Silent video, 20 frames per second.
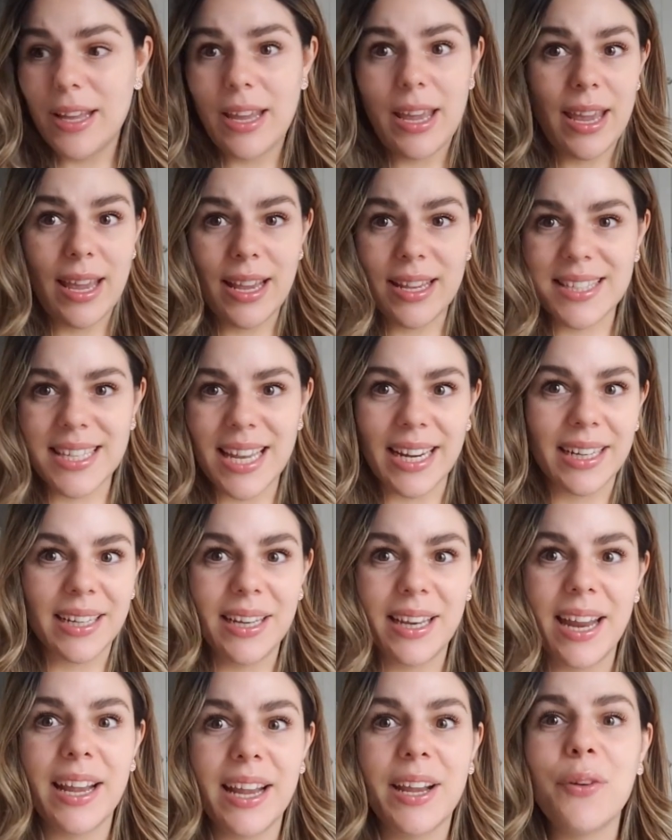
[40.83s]
Exactly,
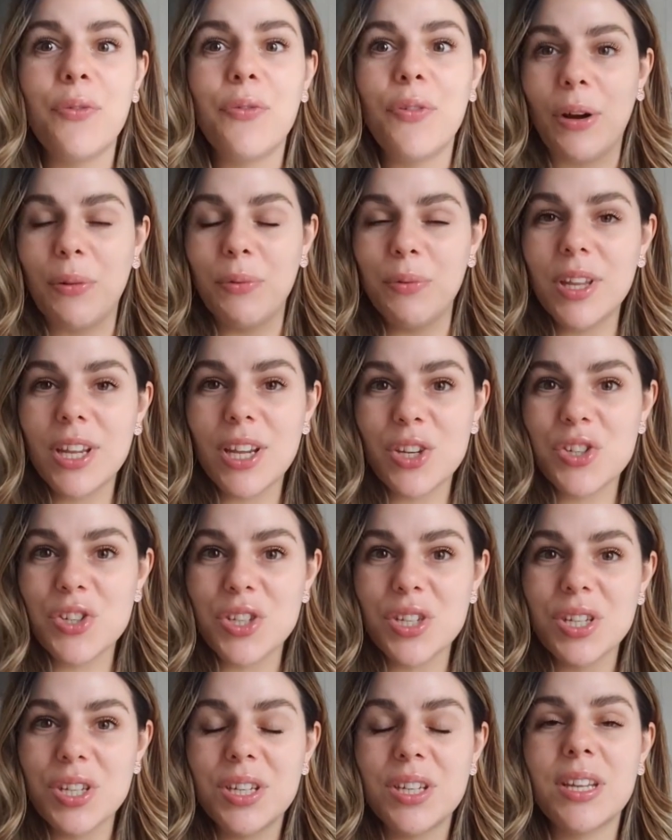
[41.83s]
like
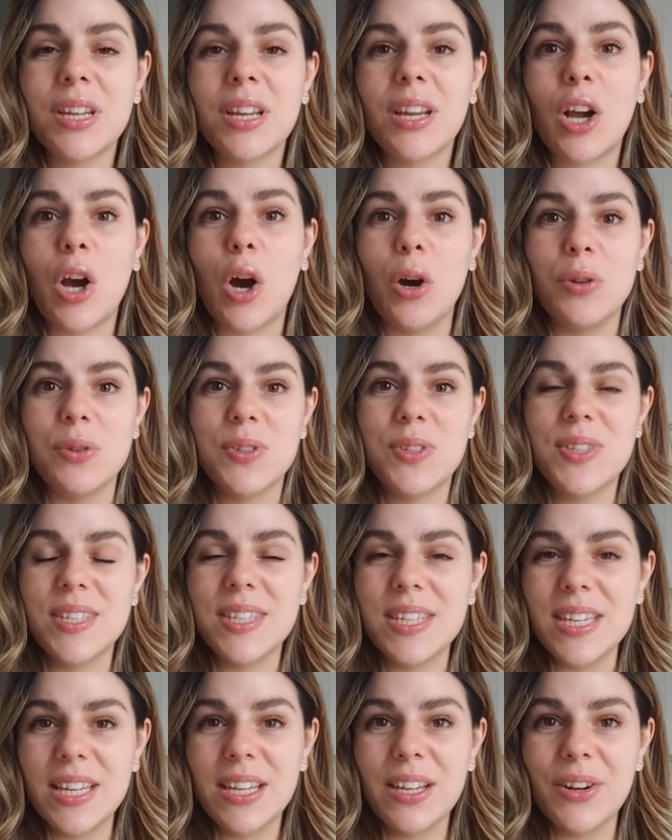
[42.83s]
foundation,
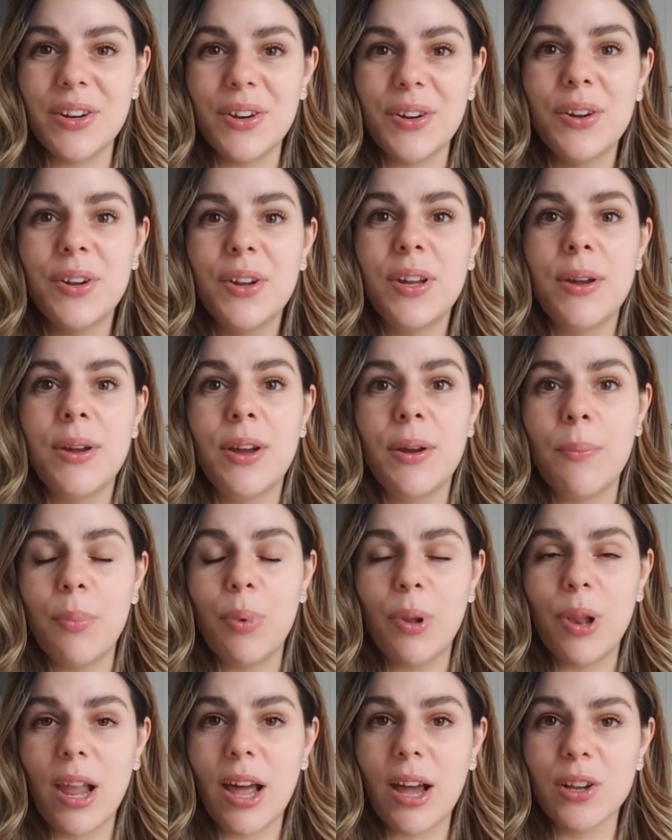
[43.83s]
concealer,
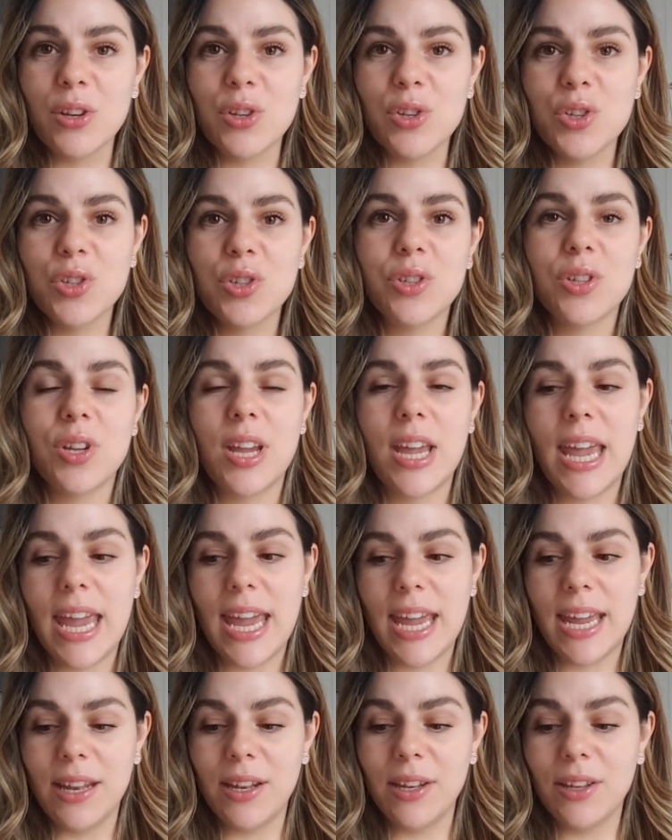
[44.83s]
blush,
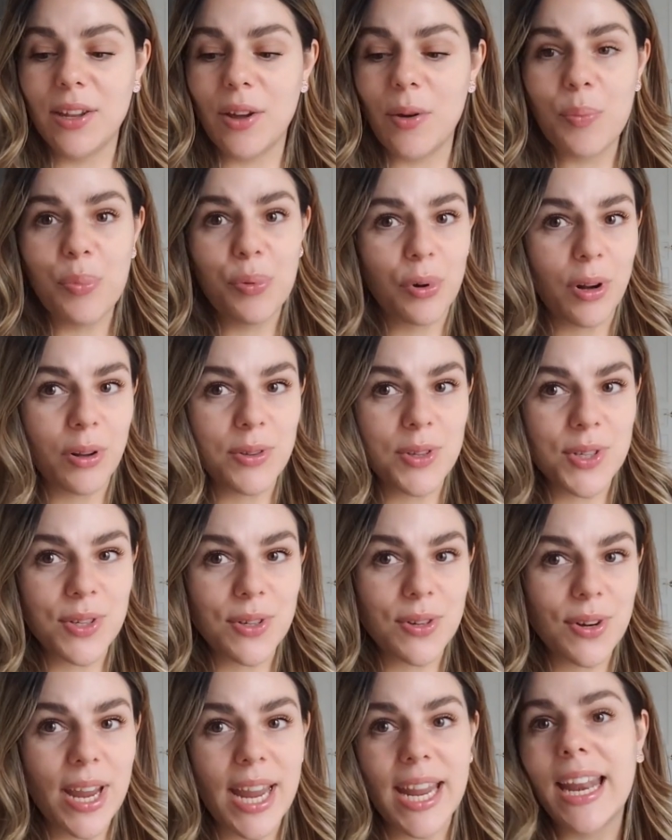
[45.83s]
and the
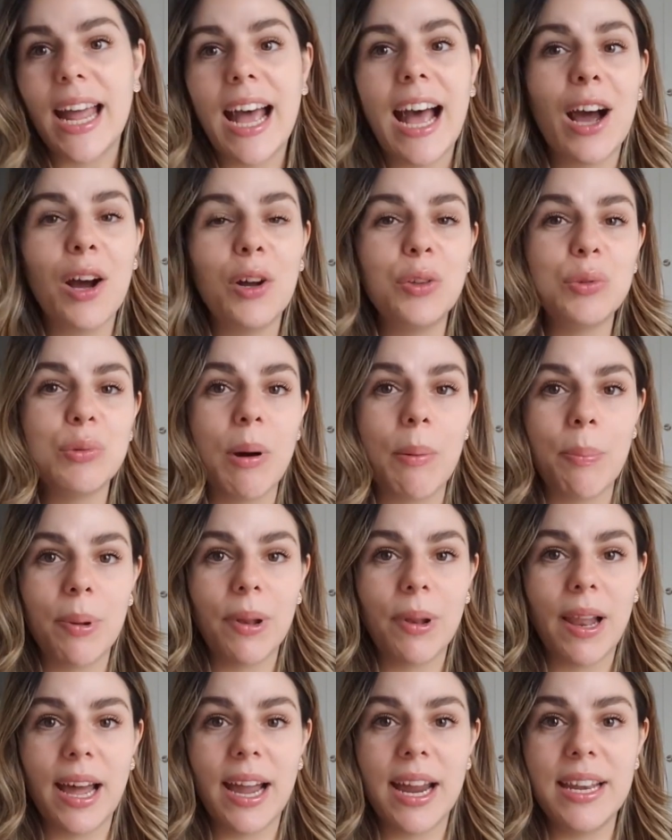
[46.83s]
bronzer, and how to
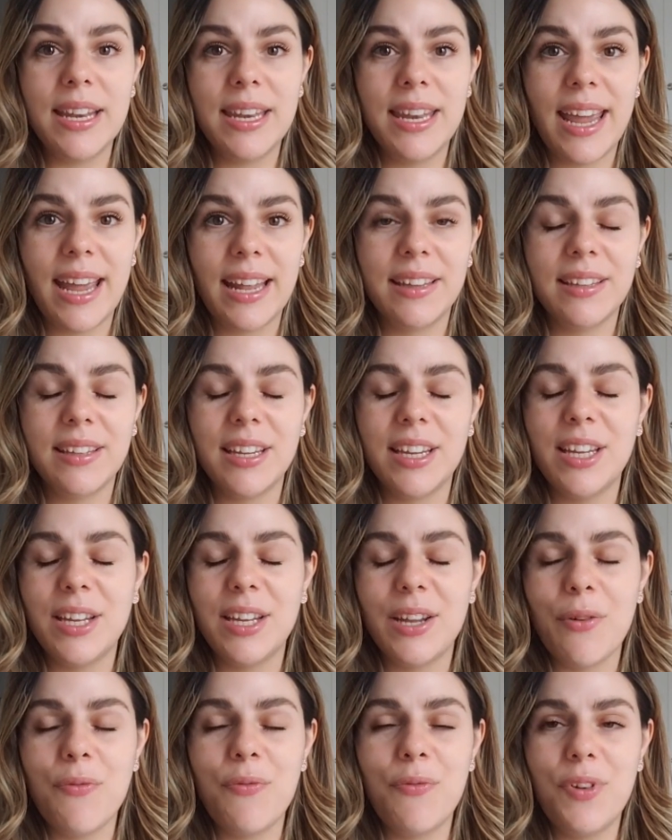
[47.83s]
apply that in
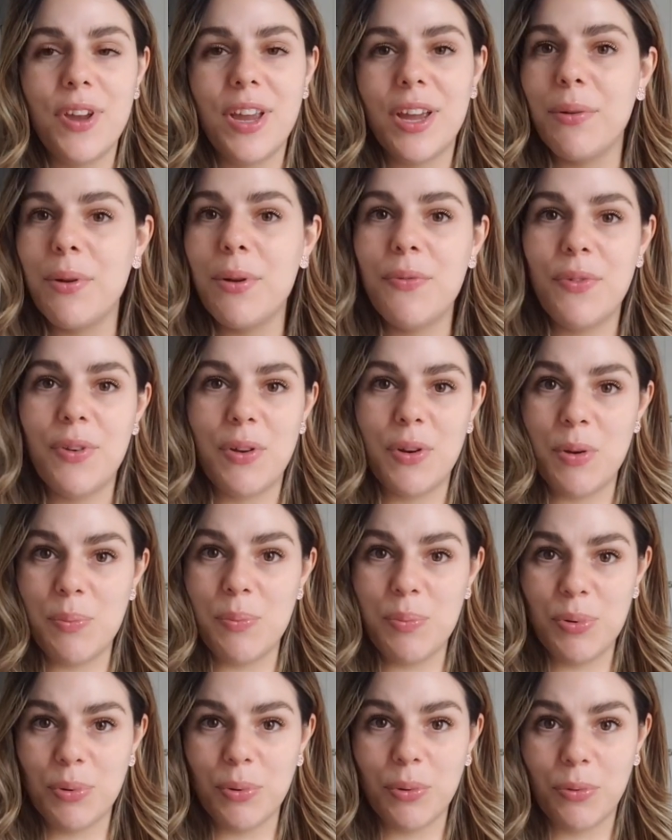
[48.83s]
a very
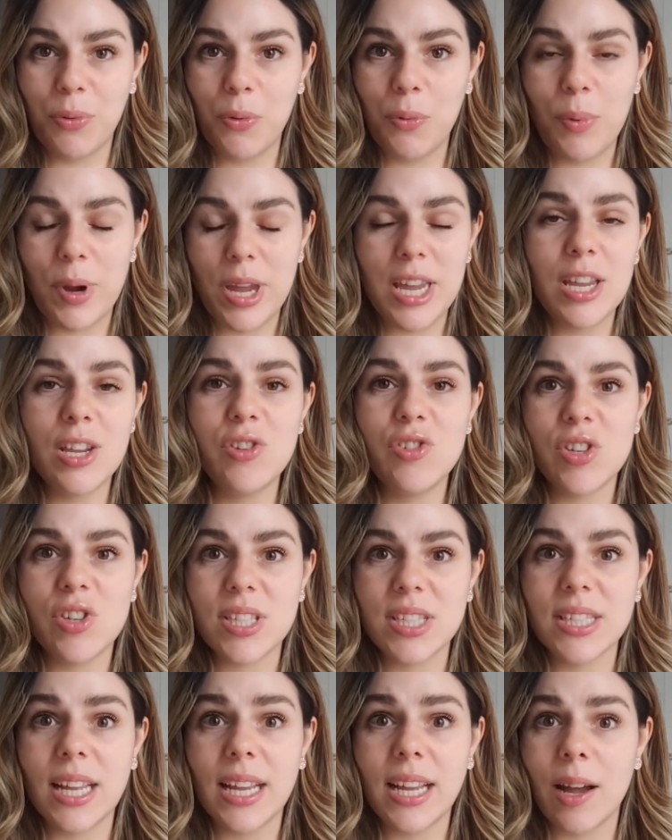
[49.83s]
beautiful way, just
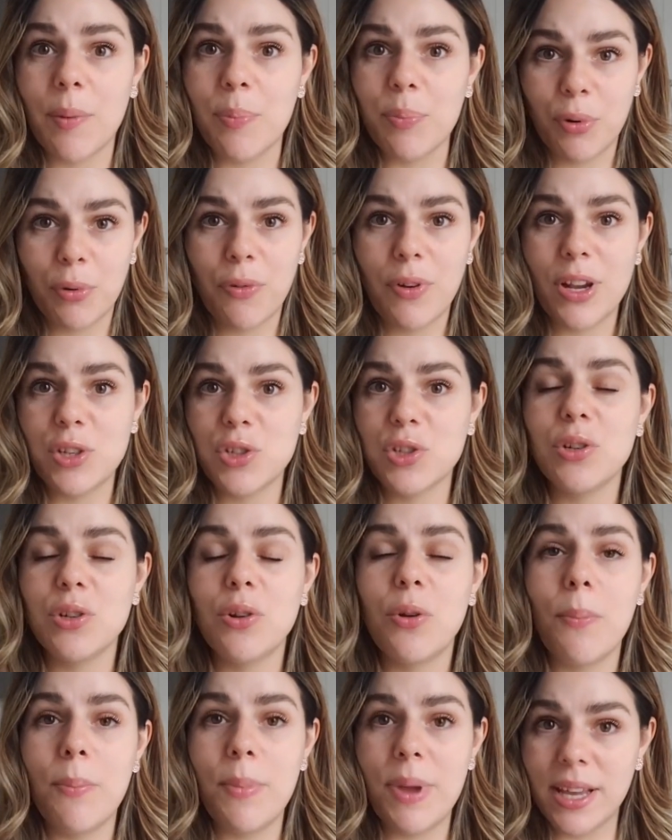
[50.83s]
like a professional
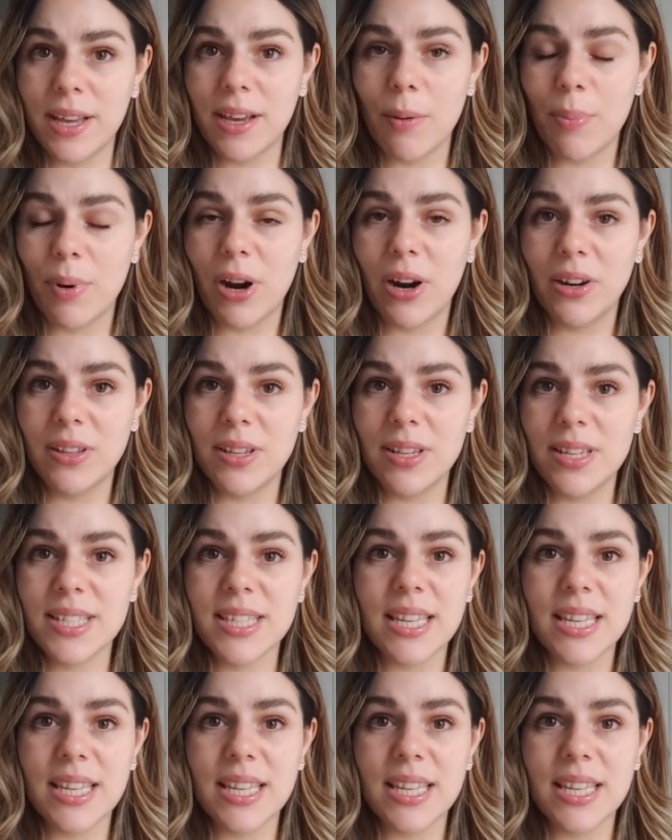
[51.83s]
makeup artist.